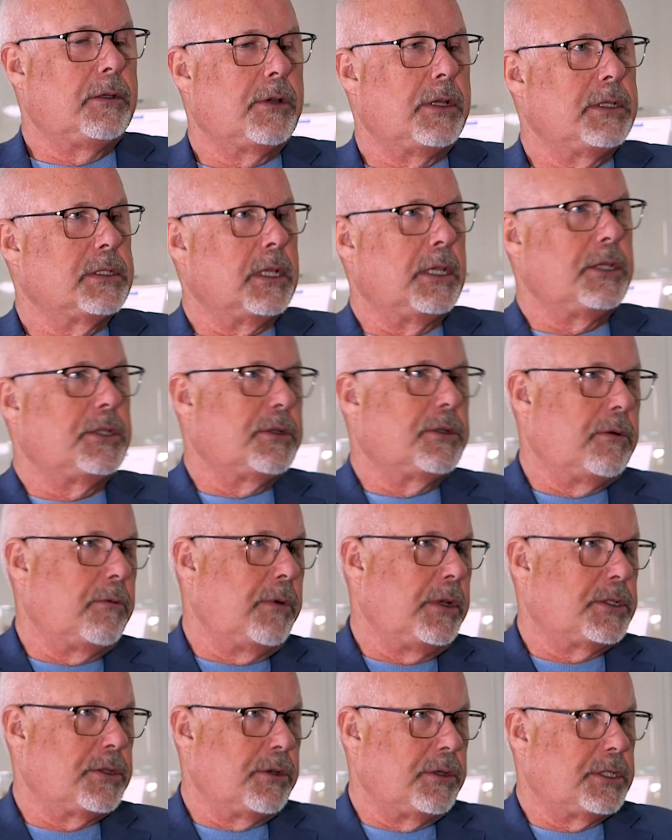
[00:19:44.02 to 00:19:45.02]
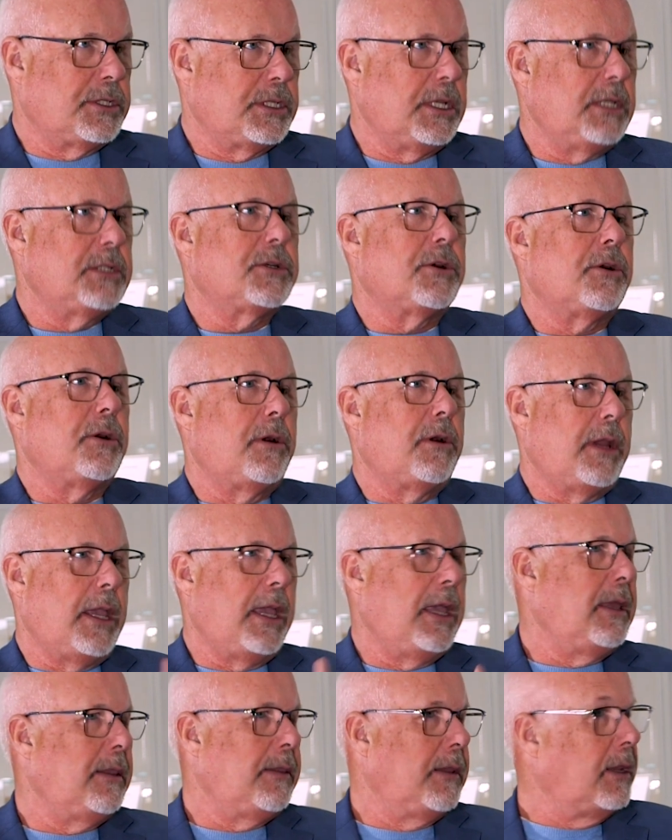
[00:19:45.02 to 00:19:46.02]
Translational Research Center
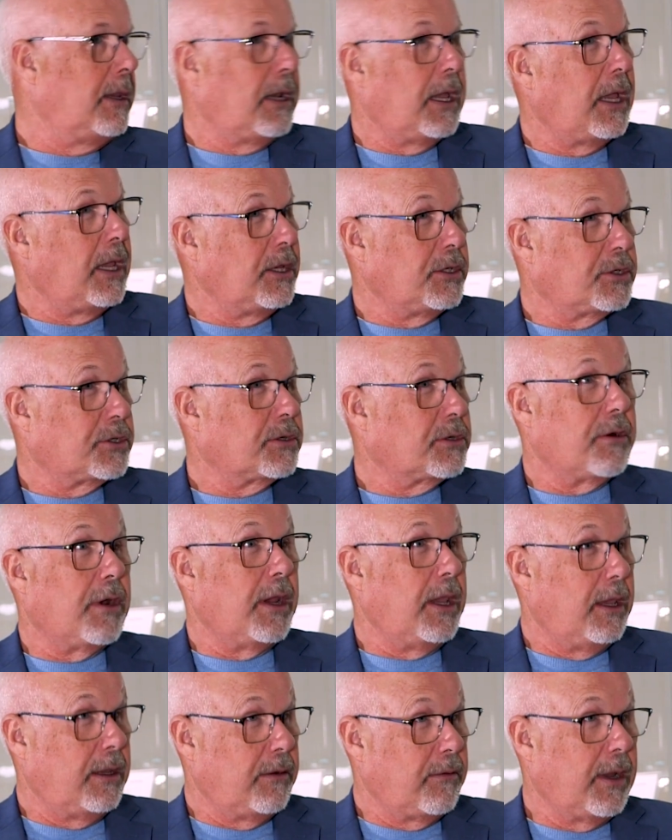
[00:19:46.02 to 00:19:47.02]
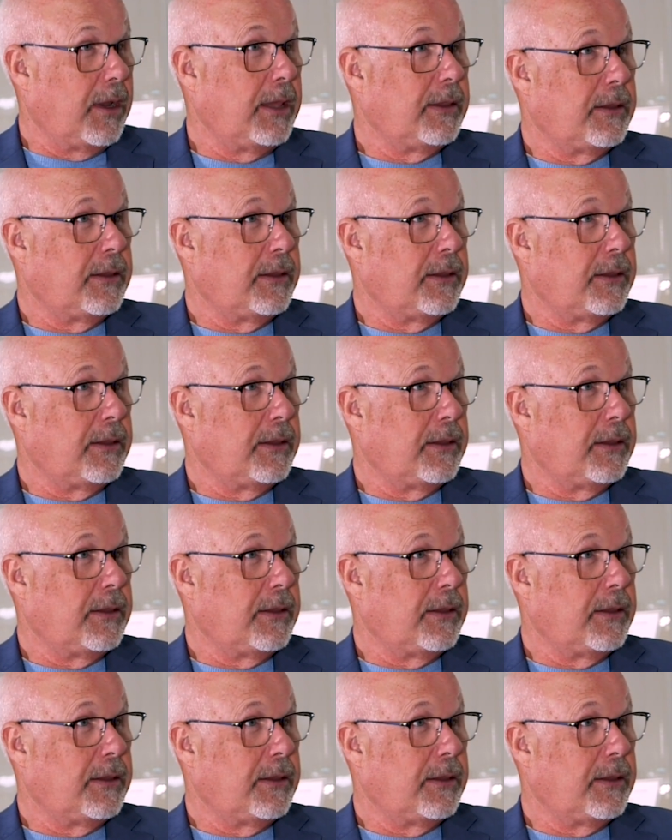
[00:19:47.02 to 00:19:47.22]
and the NIH grant, right?